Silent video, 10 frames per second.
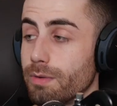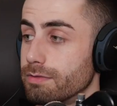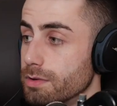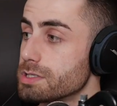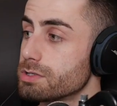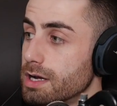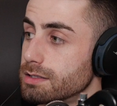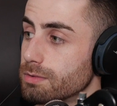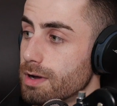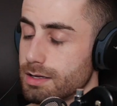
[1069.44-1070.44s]
them I want to view it
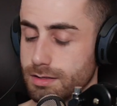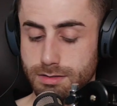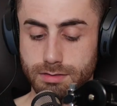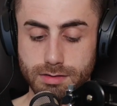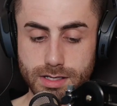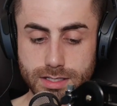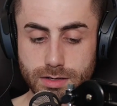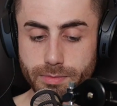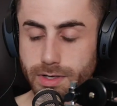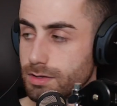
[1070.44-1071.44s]
straight away. They
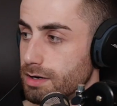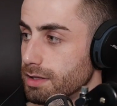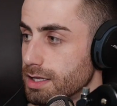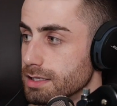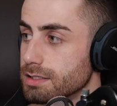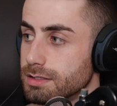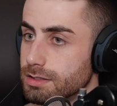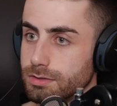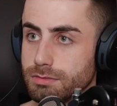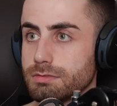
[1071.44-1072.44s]
said, well, we don't have the keys
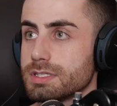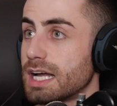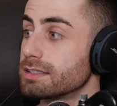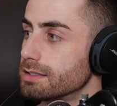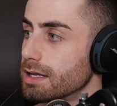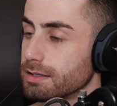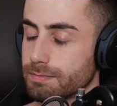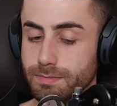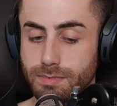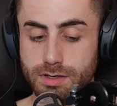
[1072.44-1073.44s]
until
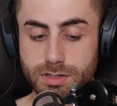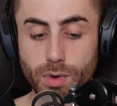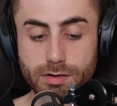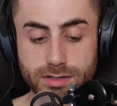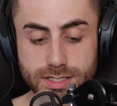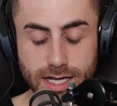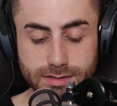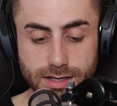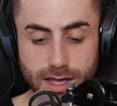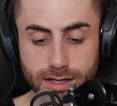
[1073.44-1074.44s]
Saturday. So I went around
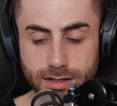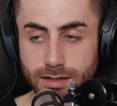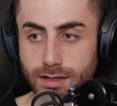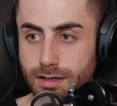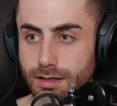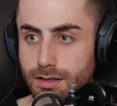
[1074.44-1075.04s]
Saturday.